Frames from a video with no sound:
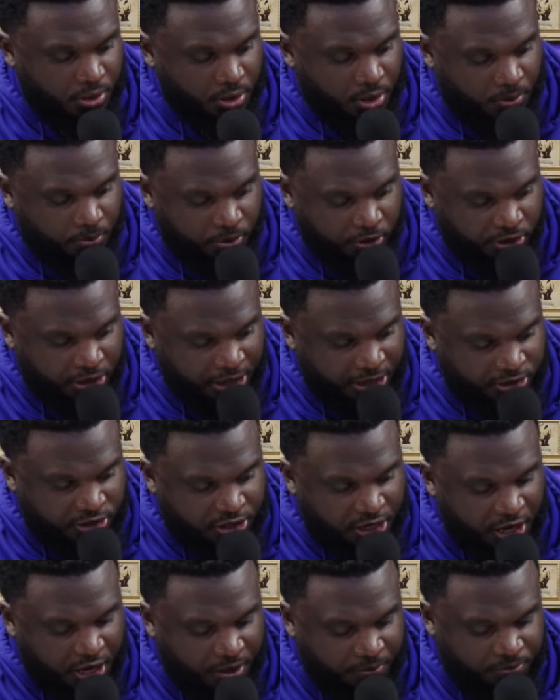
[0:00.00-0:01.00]
Bro, you got a
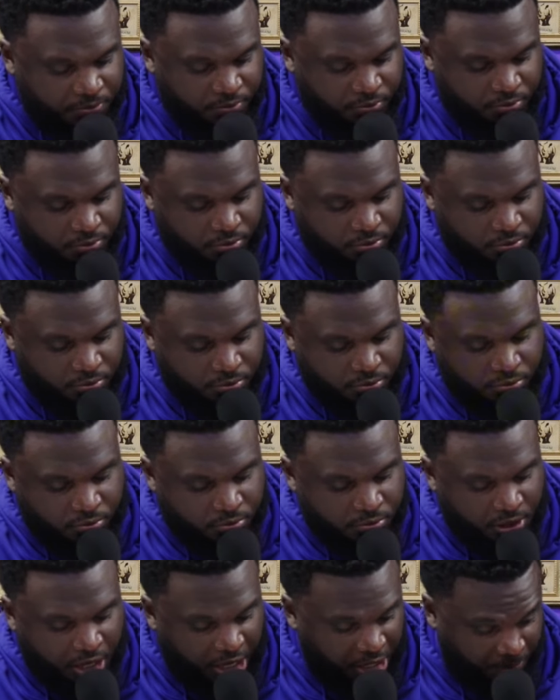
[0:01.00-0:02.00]
job?
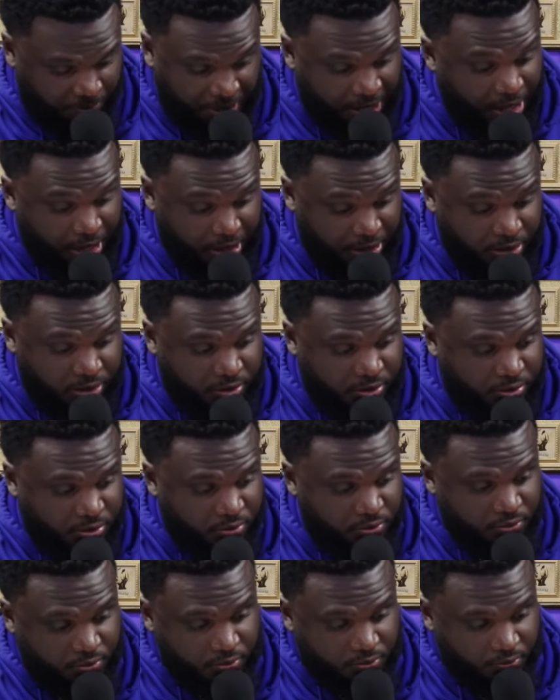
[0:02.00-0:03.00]
I applied.
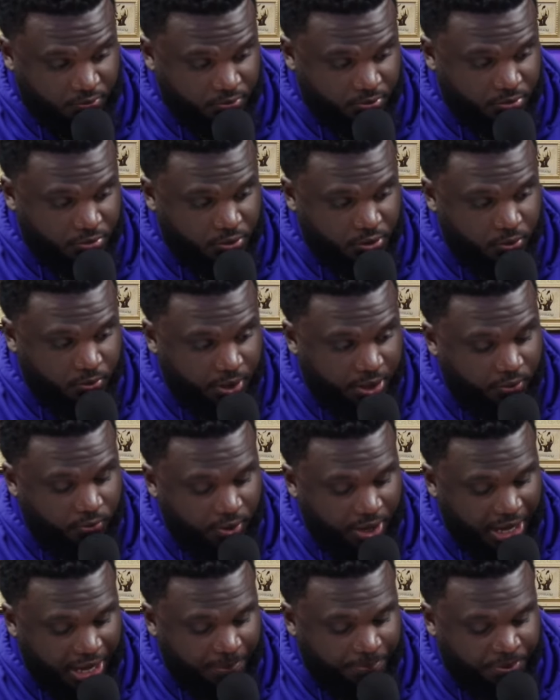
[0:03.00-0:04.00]
What
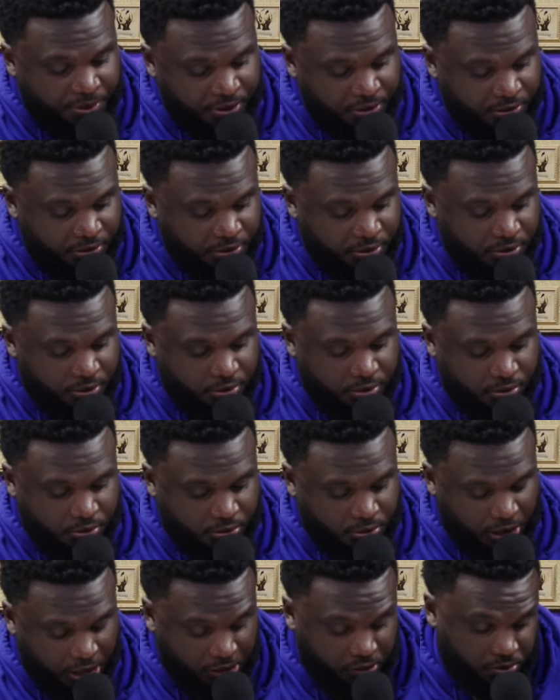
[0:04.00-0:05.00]
what happened?
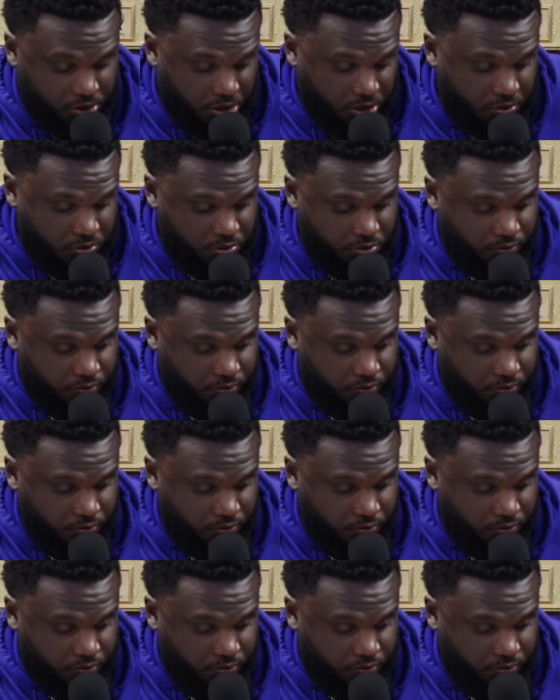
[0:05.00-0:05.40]
I don't know.